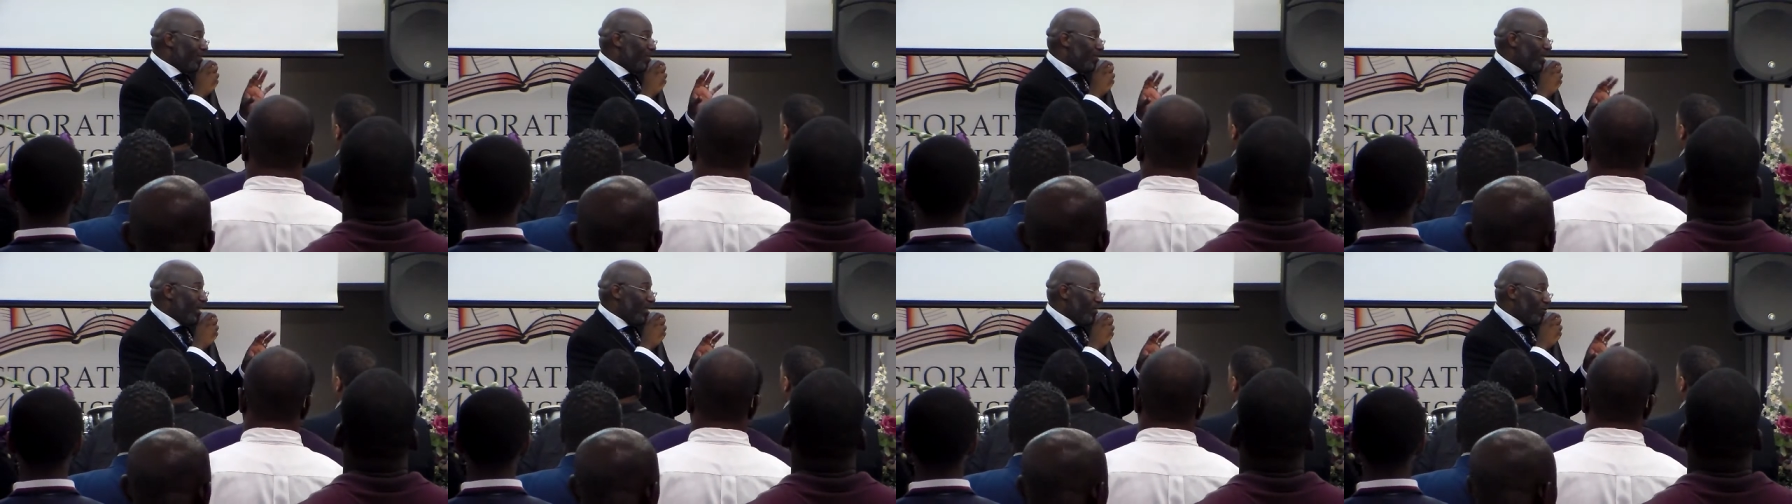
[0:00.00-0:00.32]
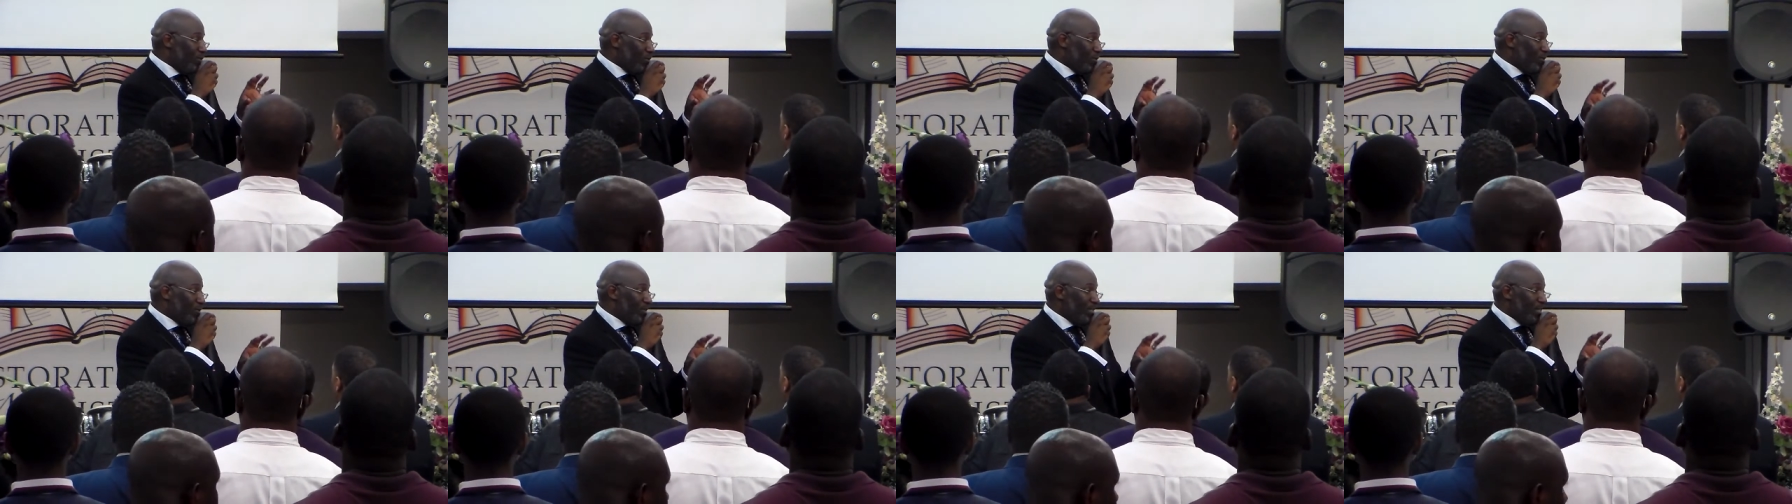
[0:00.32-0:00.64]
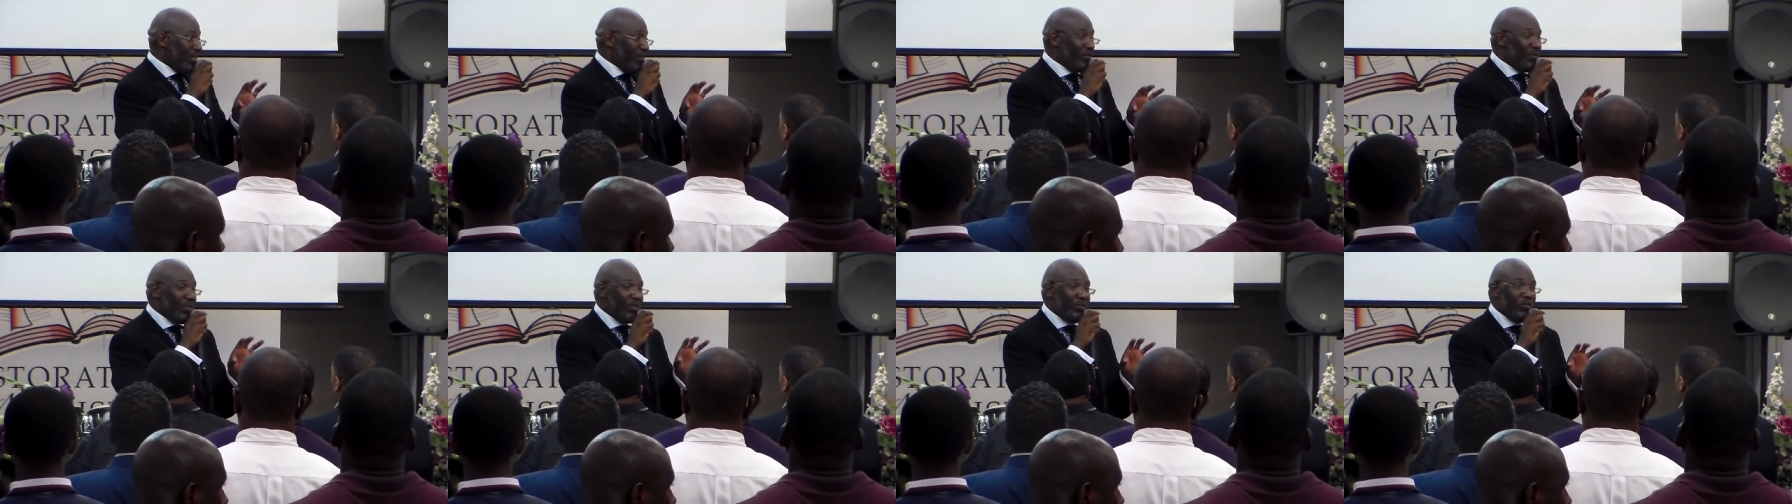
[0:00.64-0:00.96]
you have
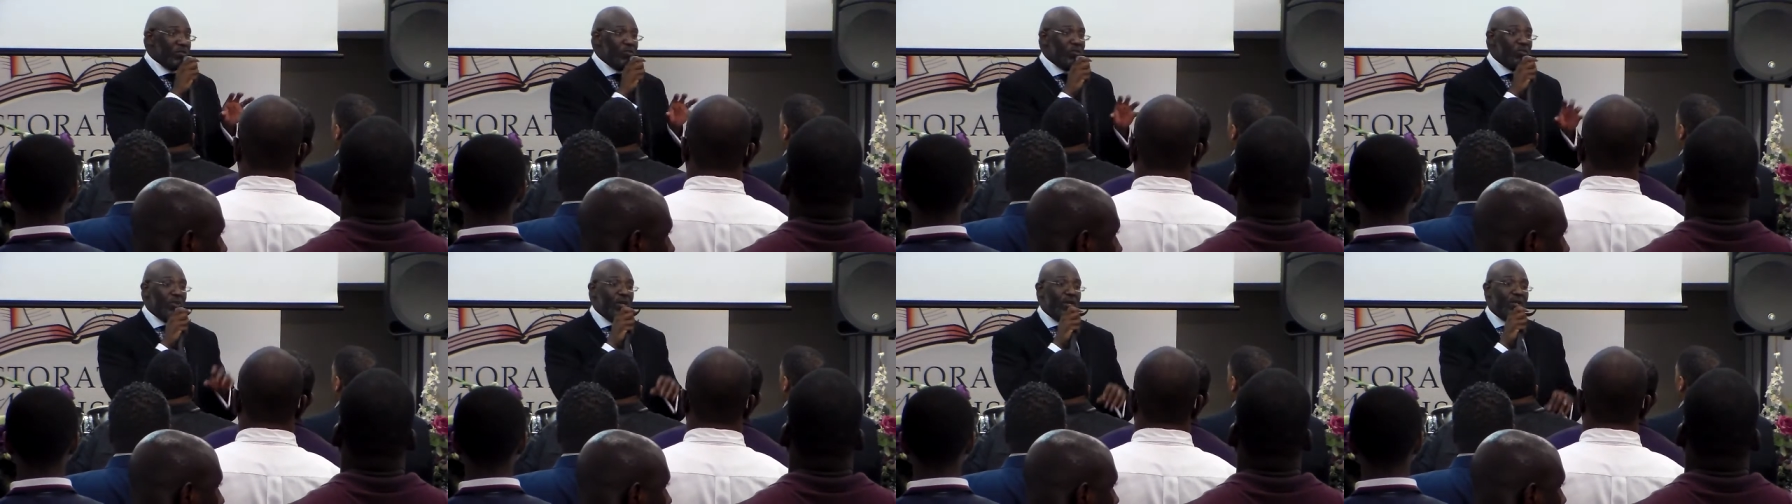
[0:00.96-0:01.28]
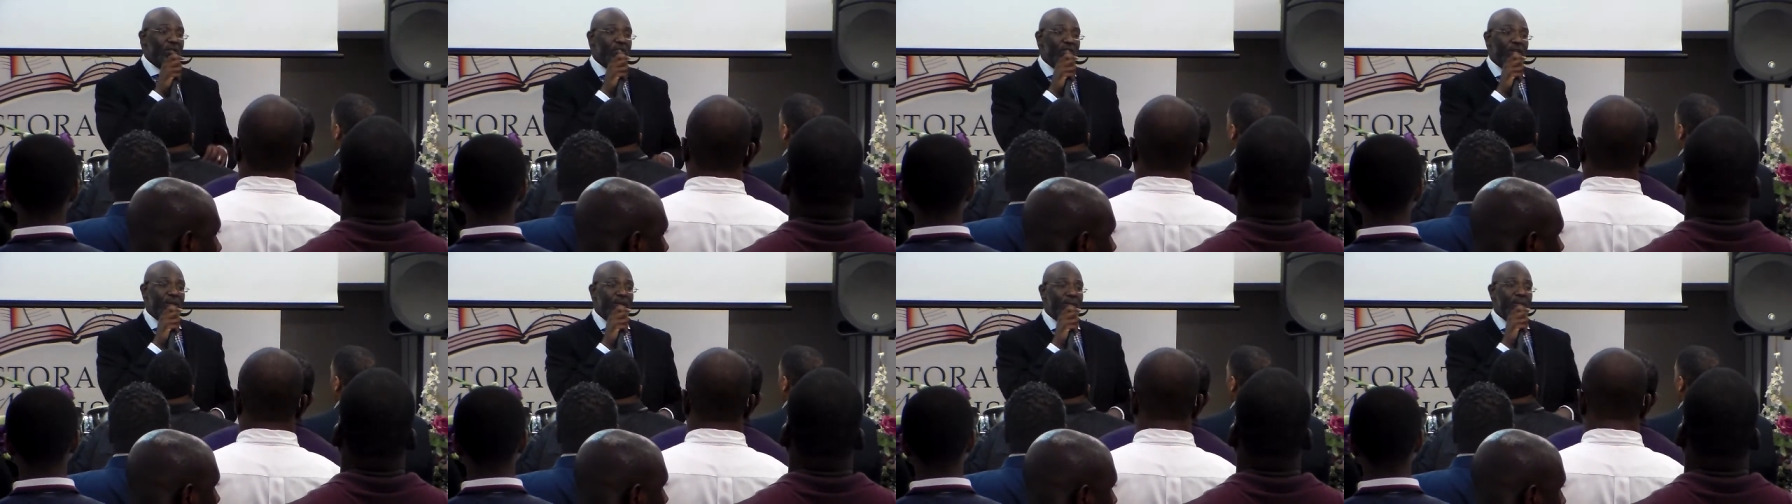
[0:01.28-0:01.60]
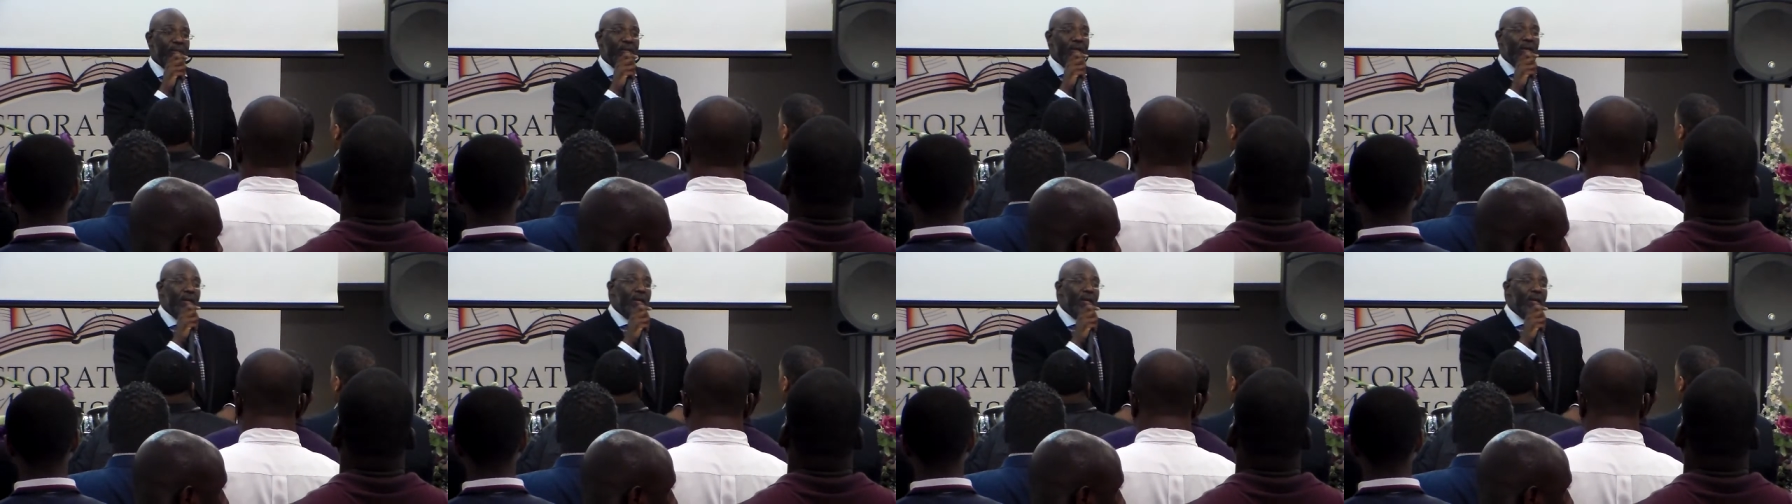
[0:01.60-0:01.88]
received instruction.